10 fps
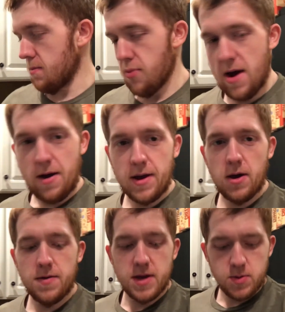brownie
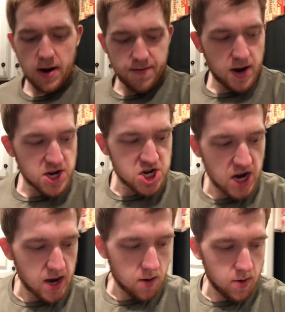on this one. I've done a
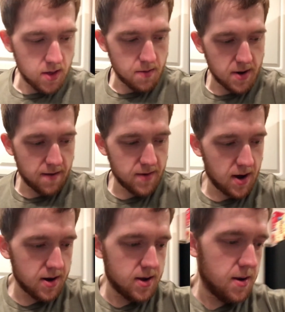shake with it, but I've
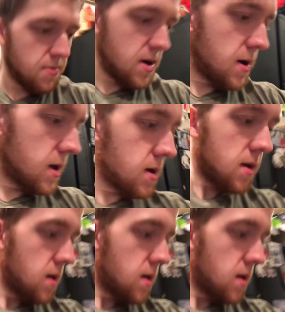not done a brownie.